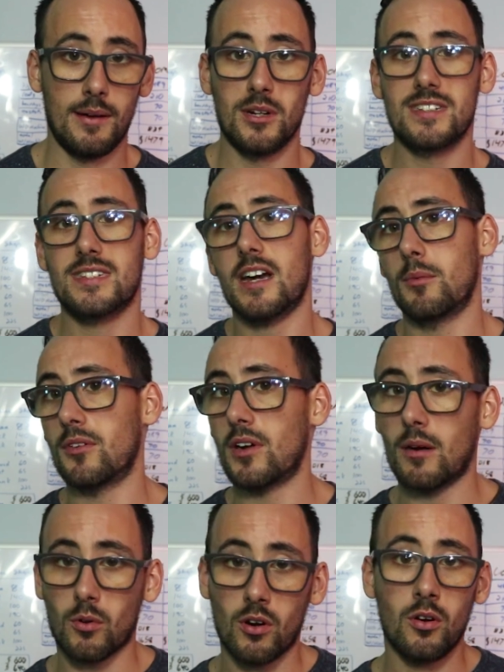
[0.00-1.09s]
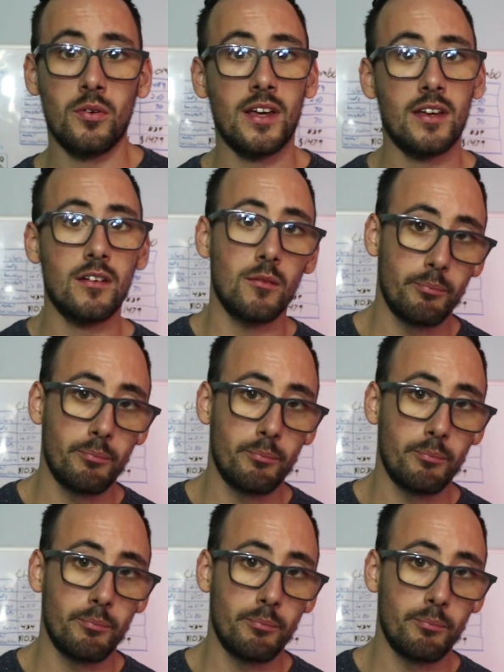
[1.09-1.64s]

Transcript: and we decide whether or not we're honing it,